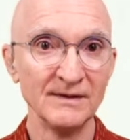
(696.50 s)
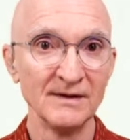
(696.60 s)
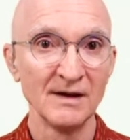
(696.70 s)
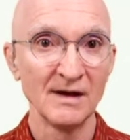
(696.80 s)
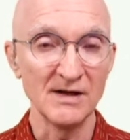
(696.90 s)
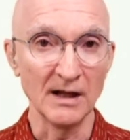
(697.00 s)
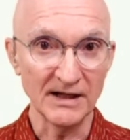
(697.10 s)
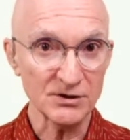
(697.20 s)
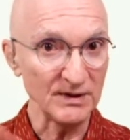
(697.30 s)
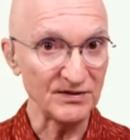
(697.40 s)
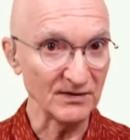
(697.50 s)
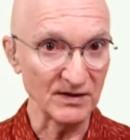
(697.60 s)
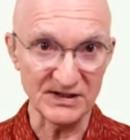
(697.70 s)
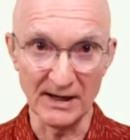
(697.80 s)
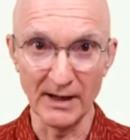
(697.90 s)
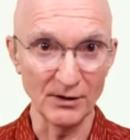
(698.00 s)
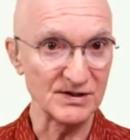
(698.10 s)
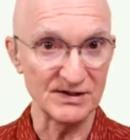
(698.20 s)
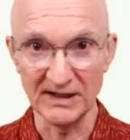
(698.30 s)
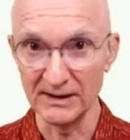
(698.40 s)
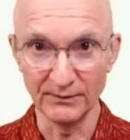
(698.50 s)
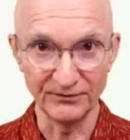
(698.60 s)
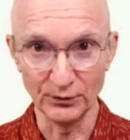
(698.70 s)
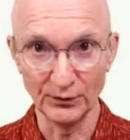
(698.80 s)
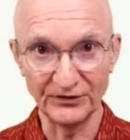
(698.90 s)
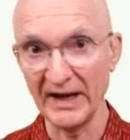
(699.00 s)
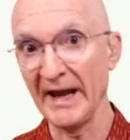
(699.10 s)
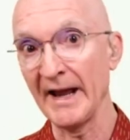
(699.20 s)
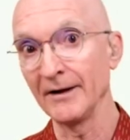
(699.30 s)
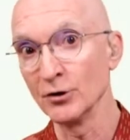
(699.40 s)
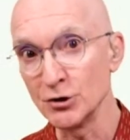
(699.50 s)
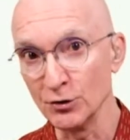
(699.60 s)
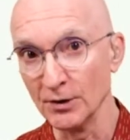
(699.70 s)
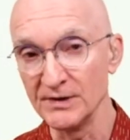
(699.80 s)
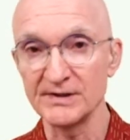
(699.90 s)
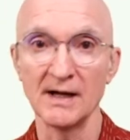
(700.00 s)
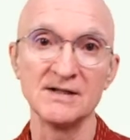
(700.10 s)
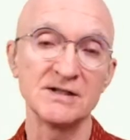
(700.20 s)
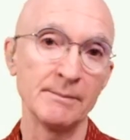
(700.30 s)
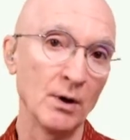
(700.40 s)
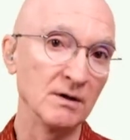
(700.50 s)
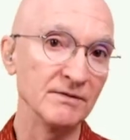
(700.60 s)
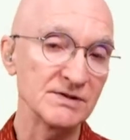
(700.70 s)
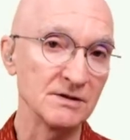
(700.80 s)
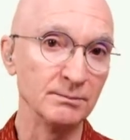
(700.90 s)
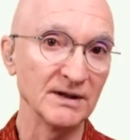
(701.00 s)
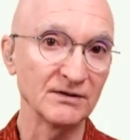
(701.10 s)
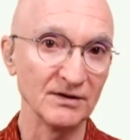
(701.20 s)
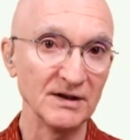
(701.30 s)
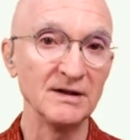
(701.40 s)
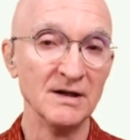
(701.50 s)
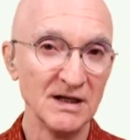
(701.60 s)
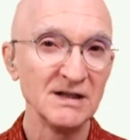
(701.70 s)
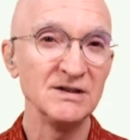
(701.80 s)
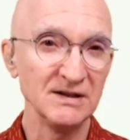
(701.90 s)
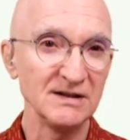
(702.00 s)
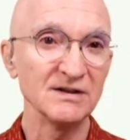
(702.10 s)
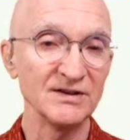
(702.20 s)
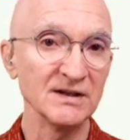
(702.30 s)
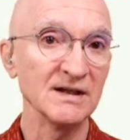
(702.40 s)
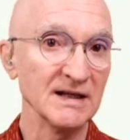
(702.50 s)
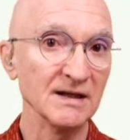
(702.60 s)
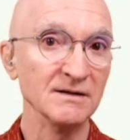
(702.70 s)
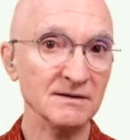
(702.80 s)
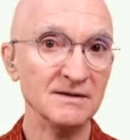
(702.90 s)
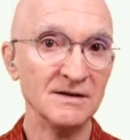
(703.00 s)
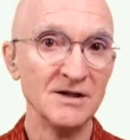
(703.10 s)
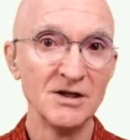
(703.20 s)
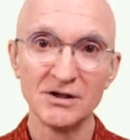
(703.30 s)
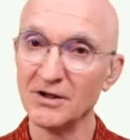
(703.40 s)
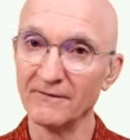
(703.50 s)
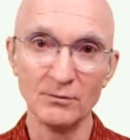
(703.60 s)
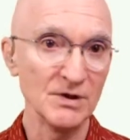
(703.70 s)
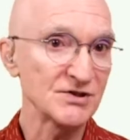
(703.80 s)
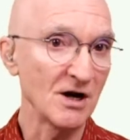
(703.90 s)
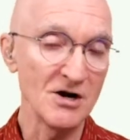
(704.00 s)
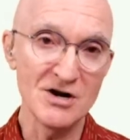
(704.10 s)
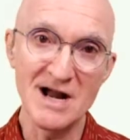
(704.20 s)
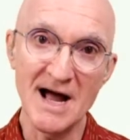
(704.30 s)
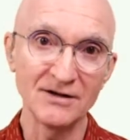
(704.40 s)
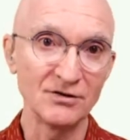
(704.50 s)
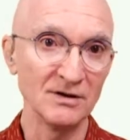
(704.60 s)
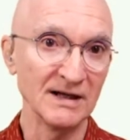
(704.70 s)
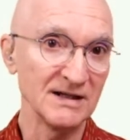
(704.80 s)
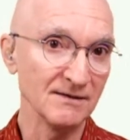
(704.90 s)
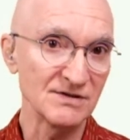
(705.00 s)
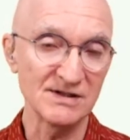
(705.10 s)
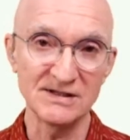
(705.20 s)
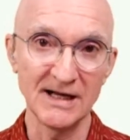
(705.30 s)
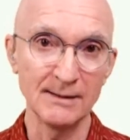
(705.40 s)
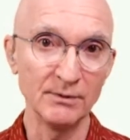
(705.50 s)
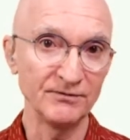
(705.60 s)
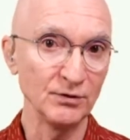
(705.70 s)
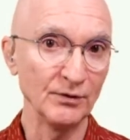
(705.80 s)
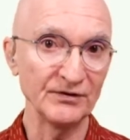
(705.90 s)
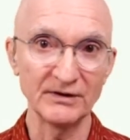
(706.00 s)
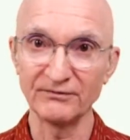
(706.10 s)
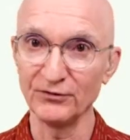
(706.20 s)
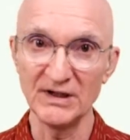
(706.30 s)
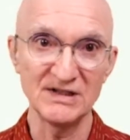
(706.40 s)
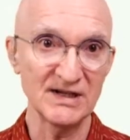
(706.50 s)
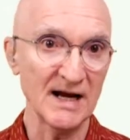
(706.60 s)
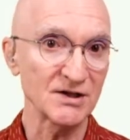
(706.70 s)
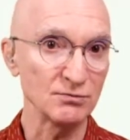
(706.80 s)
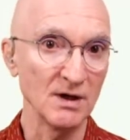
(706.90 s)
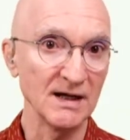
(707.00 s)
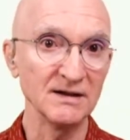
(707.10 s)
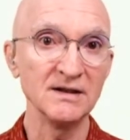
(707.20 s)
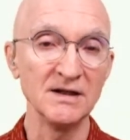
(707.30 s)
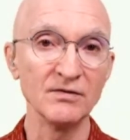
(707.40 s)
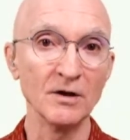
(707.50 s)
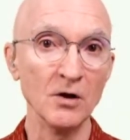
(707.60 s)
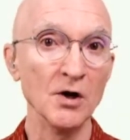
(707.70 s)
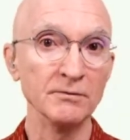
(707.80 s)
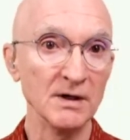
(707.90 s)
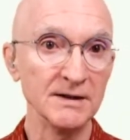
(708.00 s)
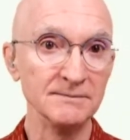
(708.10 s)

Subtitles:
Now, lest we think that somehow sustainable fuels can or should sidestep all of this complexity, you need to think again. Governments are not going to give sustainable fuels a free tax ride in the long run.